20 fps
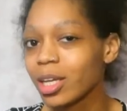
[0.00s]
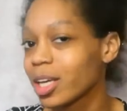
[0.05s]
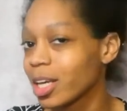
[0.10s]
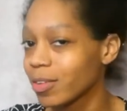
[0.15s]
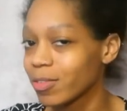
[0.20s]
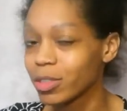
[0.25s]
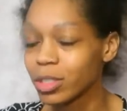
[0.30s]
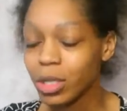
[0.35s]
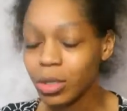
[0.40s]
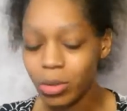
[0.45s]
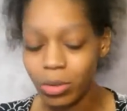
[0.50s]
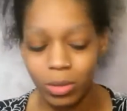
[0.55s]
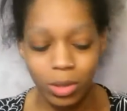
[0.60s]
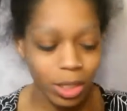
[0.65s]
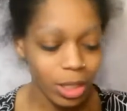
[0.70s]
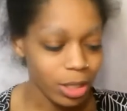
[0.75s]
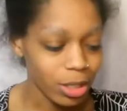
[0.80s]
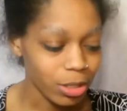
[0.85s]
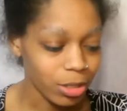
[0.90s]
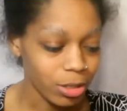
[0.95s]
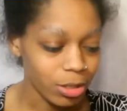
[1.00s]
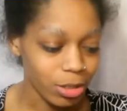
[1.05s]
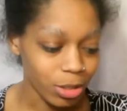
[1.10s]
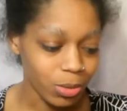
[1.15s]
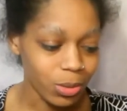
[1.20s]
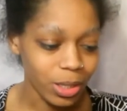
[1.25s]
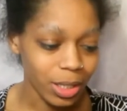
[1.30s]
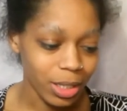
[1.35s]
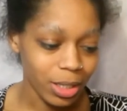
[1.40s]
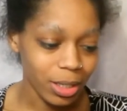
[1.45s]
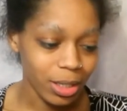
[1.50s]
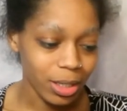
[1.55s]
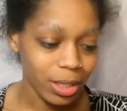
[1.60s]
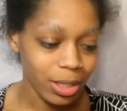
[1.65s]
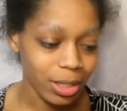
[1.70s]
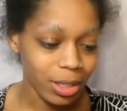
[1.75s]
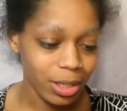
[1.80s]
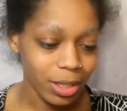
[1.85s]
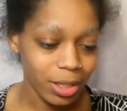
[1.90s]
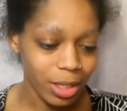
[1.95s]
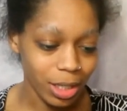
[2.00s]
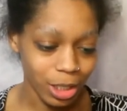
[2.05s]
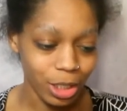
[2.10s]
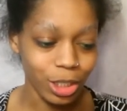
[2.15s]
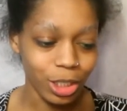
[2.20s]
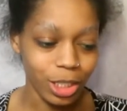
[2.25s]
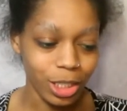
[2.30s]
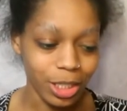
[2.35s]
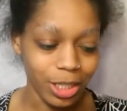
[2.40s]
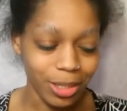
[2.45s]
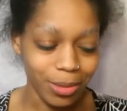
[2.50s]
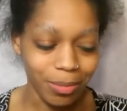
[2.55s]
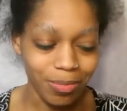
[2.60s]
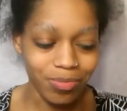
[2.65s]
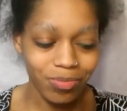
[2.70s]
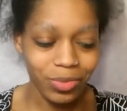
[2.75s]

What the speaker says: if you don't do it this year.